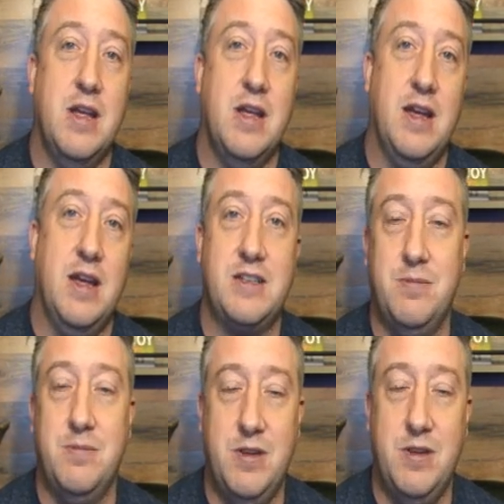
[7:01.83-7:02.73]
has to
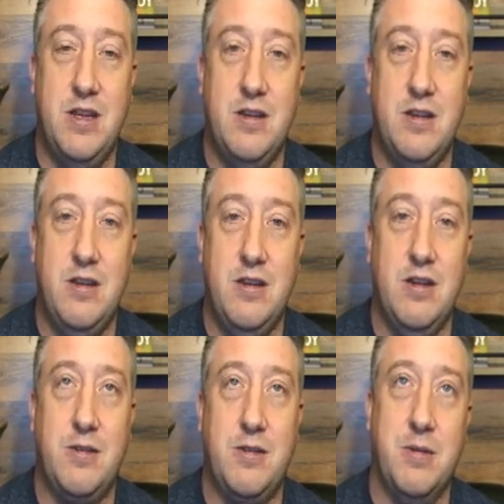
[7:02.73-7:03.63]
be you have to
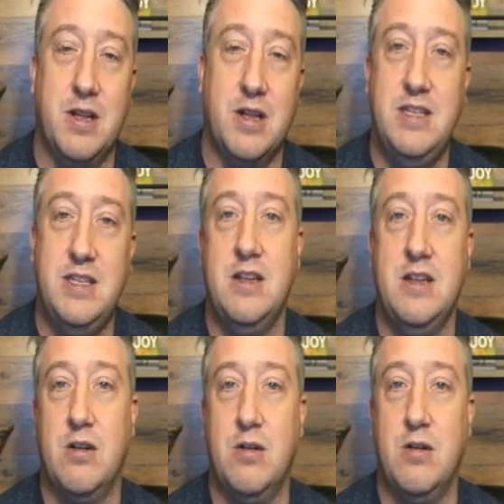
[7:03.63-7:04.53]
be able to lease it
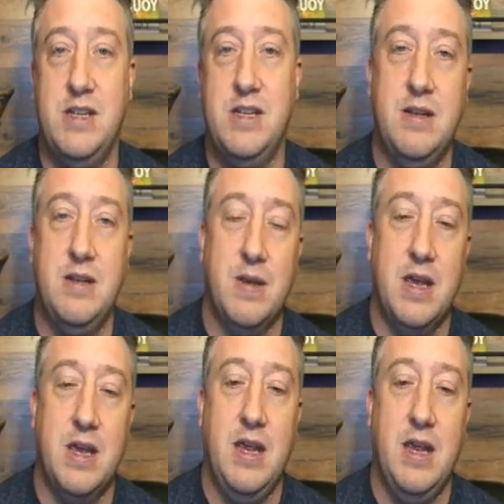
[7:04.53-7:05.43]
or rent it
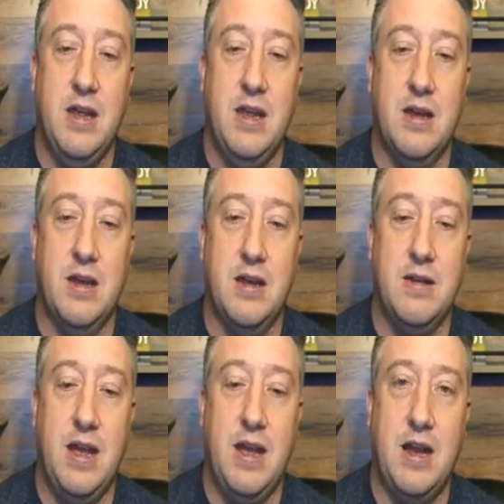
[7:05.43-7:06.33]
uh,
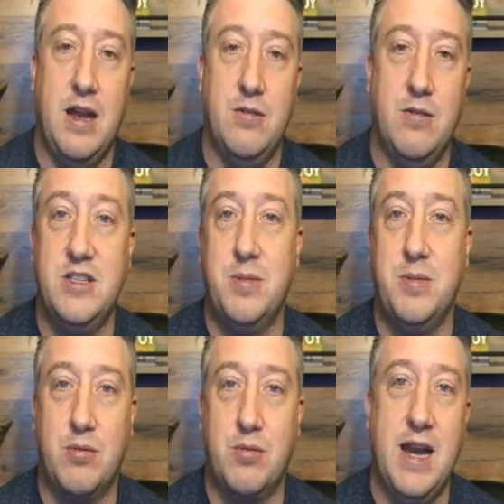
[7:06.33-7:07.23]
at a reasonable
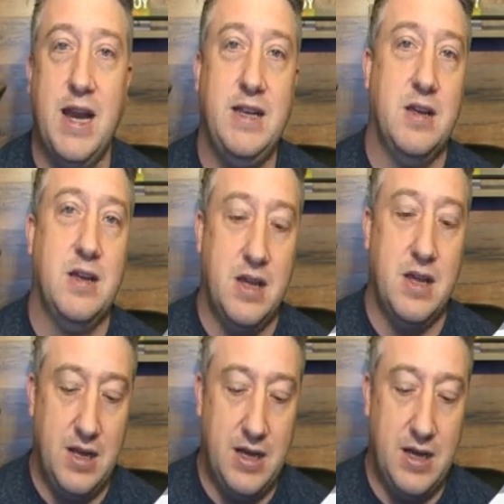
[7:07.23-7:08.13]
rate
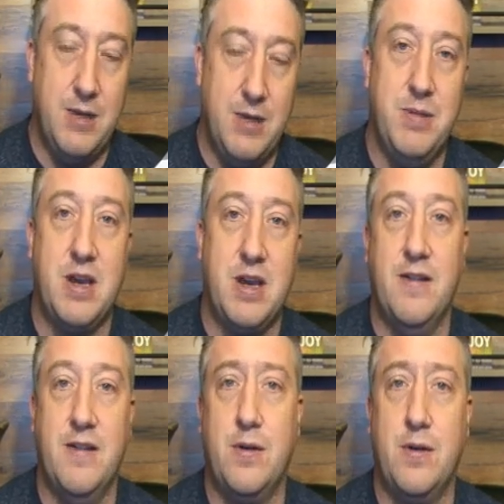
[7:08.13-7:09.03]
uh, that people can
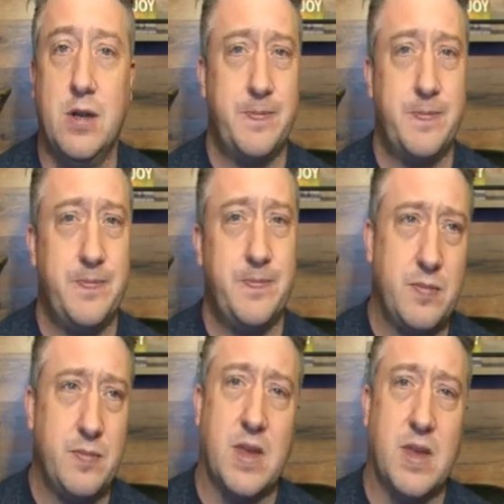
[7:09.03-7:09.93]
afford
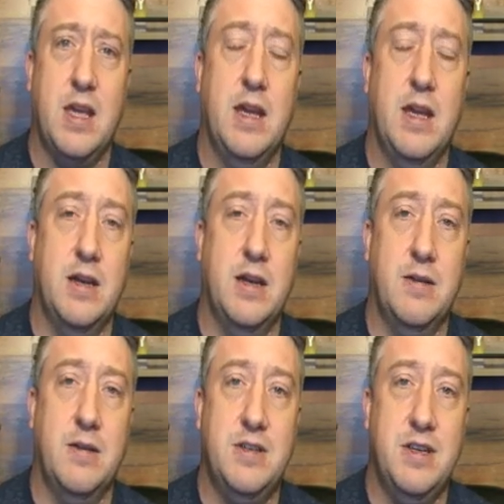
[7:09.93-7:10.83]
um,
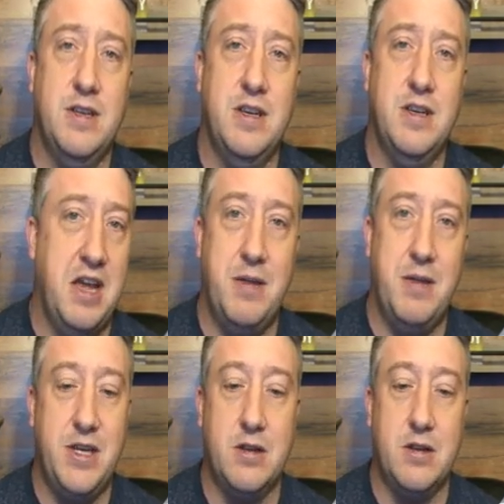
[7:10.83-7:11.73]
in that
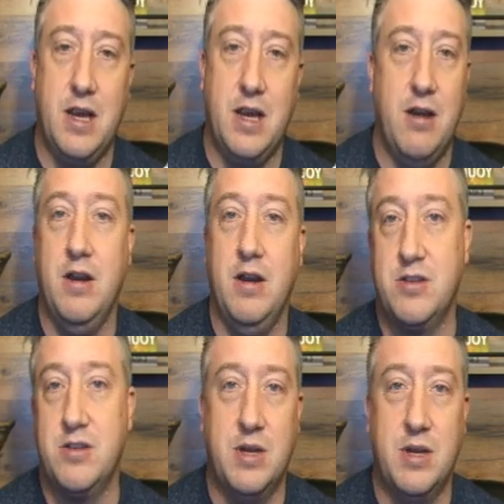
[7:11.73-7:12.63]
particular area. So
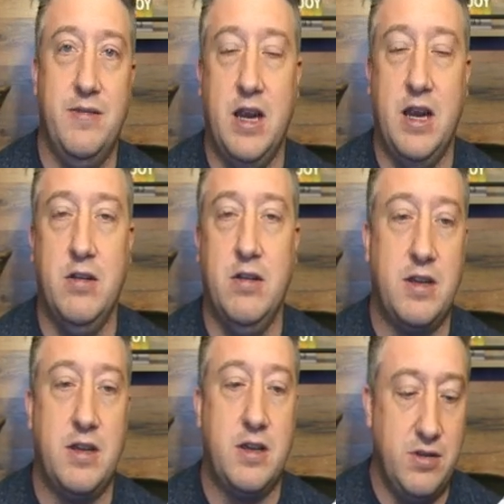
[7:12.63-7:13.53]
whatever area of the
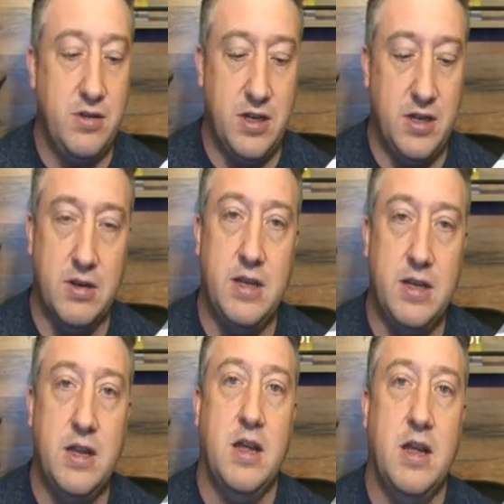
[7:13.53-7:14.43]
country that you're in,
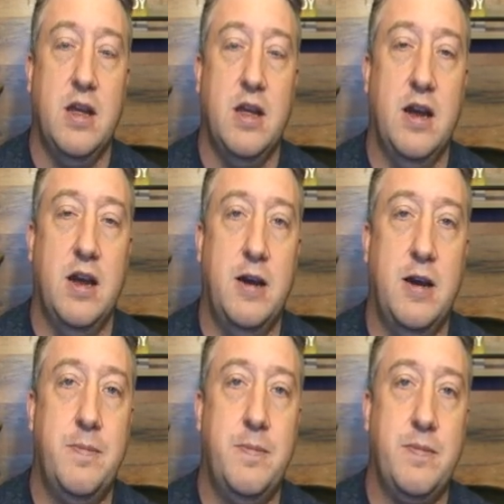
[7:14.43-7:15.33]

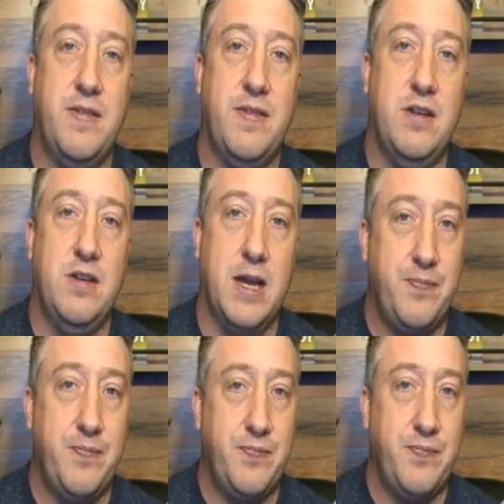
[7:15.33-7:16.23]
um, you have to do
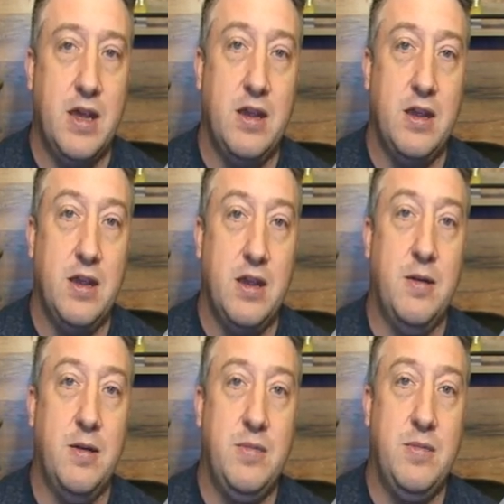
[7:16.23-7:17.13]
that. Um,